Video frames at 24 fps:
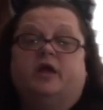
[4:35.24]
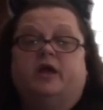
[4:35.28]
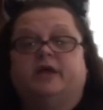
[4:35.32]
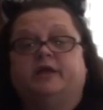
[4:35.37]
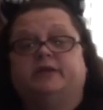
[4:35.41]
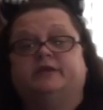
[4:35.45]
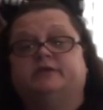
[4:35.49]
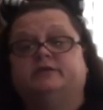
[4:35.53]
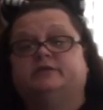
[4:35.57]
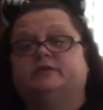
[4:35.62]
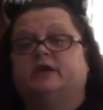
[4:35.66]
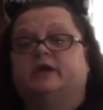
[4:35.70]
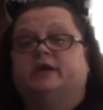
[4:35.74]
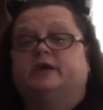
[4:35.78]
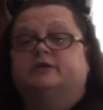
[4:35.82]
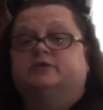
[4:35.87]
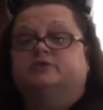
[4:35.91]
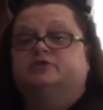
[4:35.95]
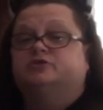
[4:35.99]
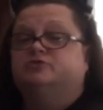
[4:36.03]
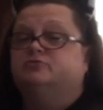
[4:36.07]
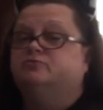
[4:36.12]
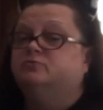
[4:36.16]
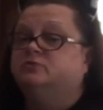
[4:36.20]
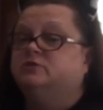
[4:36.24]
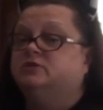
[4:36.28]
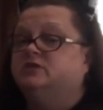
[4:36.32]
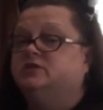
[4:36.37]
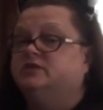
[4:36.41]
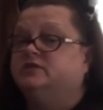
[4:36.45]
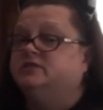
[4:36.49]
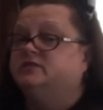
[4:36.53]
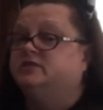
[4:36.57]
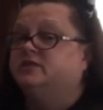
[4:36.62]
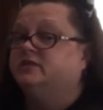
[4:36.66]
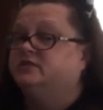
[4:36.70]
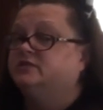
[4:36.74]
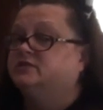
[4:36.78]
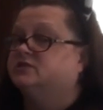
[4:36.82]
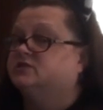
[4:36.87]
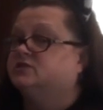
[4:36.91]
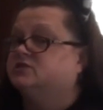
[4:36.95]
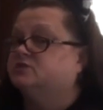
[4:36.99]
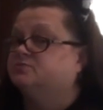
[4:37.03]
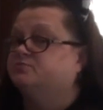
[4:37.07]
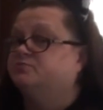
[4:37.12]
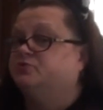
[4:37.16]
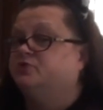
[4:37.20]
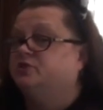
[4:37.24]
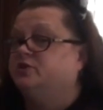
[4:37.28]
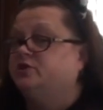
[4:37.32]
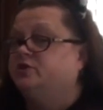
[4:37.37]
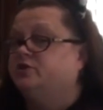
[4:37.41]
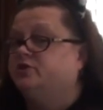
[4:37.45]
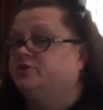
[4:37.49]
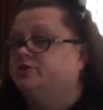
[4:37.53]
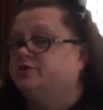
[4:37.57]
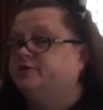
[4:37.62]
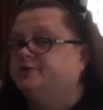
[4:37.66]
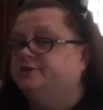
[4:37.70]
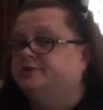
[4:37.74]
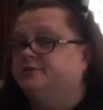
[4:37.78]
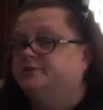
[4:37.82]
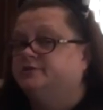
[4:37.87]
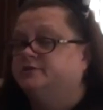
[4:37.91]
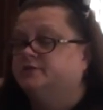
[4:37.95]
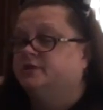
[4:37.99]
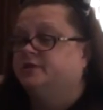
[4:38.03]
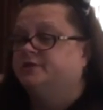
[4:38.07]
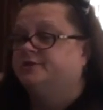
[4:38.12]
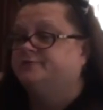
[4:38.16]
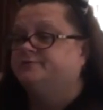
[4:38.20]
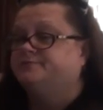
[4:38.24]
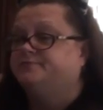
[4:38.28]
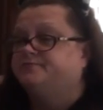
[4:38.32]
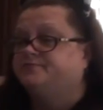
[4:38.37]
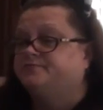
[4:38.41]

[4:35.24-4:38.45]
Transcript: And it actually tastes pretty good, so.